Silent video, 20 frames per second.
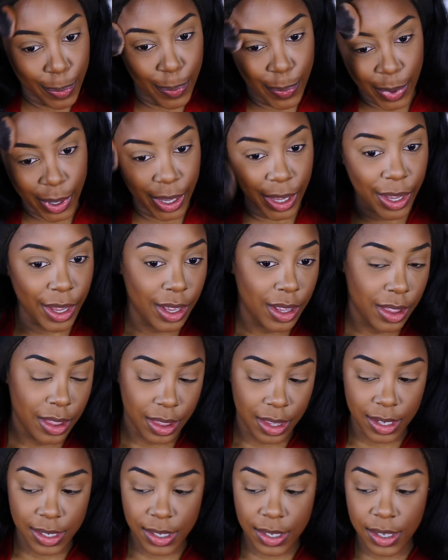but
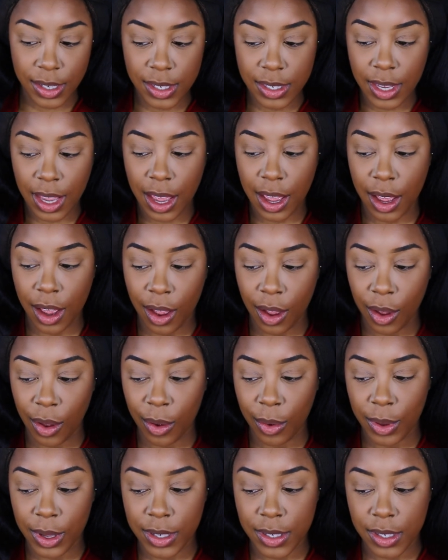this is
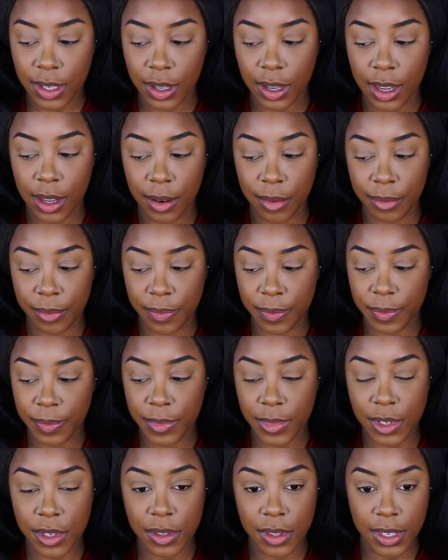how it's looking.
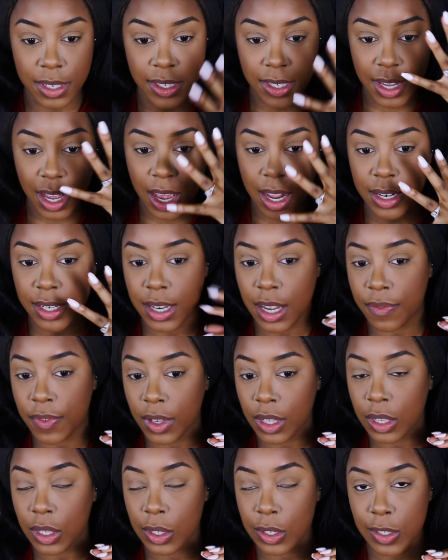So this side
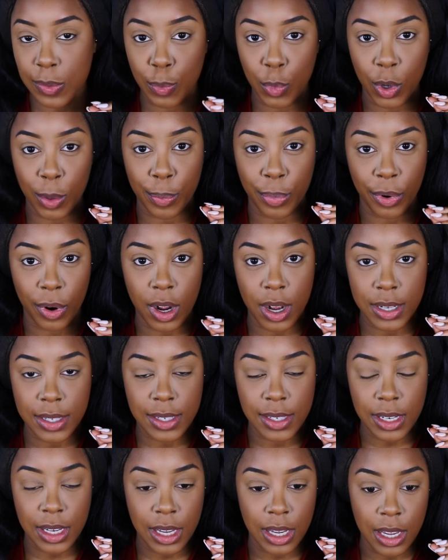definitely looks more
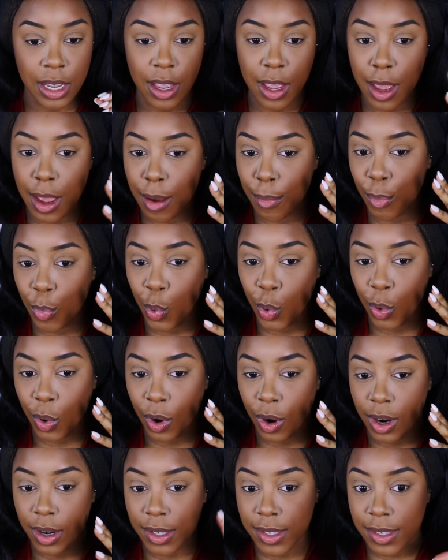bronzy,
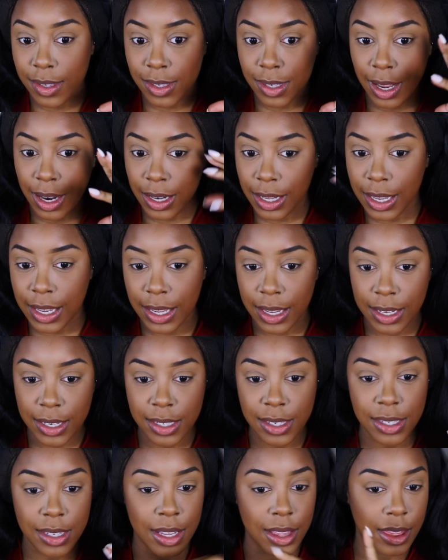more
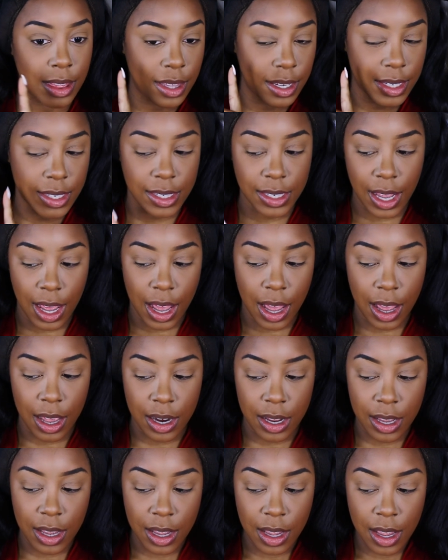sun-kissed, and this
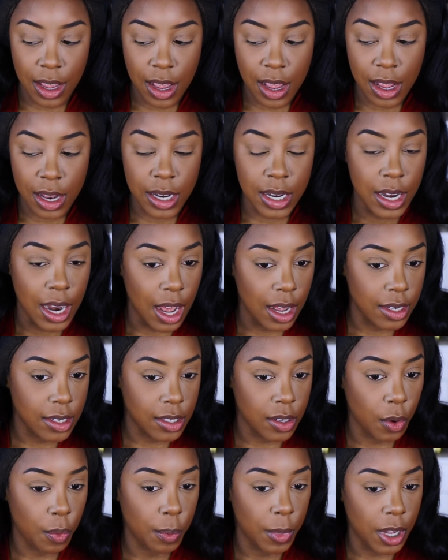side not
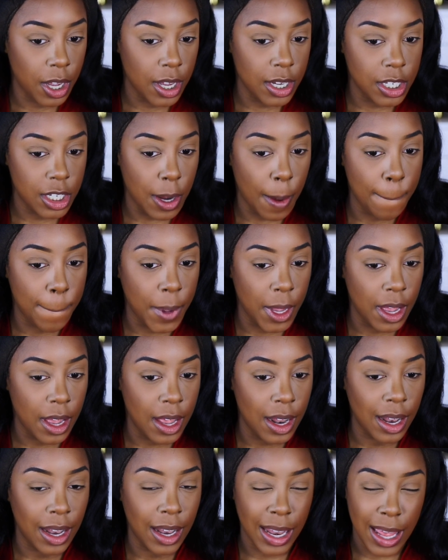so much.
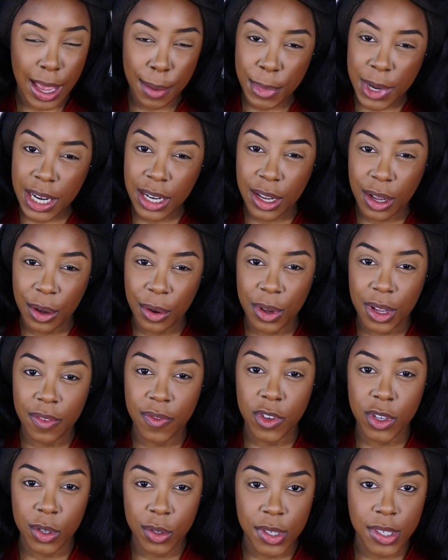But let me know
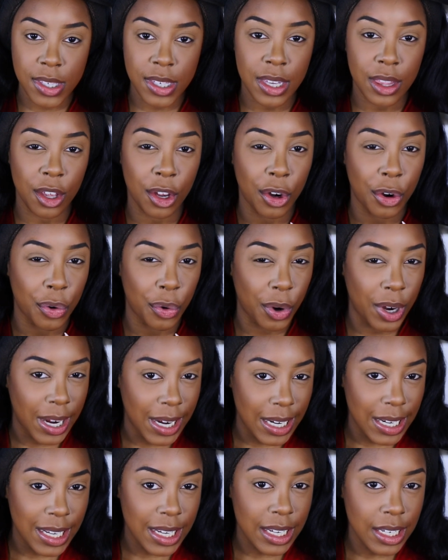if you see the
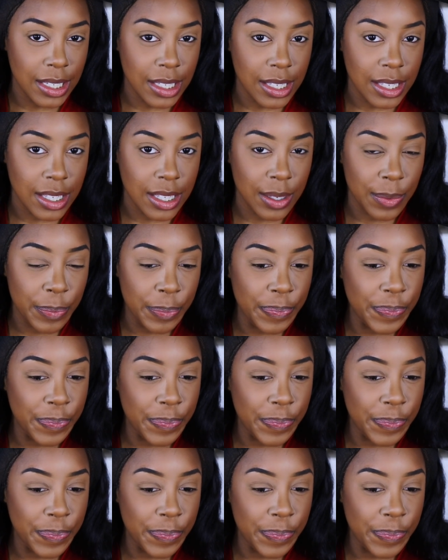grayness.